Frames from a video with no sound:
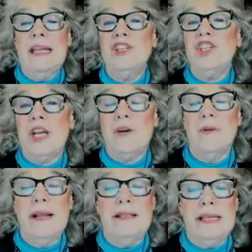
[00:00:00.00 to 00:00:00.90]
can
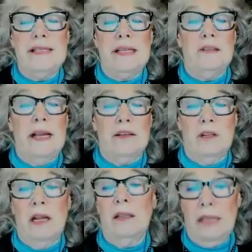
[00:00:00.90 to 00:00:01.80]
generate these
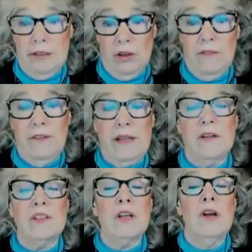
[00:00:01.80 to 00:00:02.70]
electric
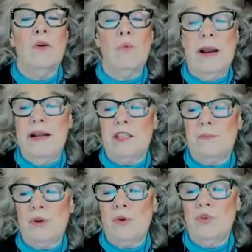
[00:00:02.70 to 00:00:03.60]
fields when
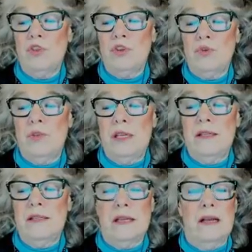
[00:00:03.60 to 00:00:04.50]
exposed to
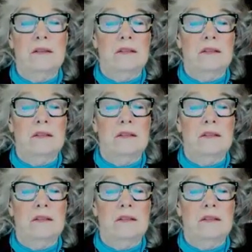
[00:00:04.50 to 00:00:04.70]
these